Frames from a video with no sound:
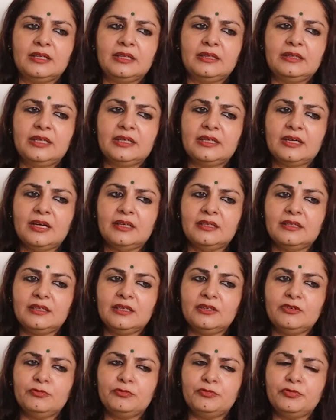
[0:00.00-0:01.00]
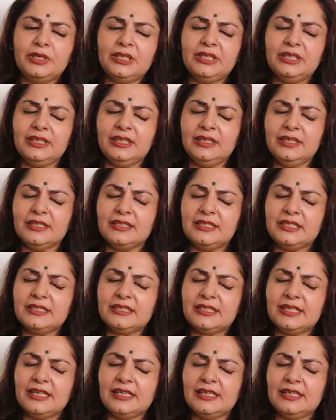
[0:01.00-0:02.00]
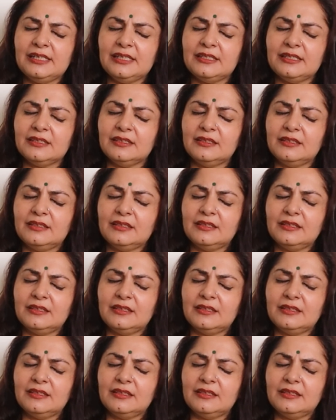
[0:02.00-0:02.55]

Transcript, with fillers: there are very detailed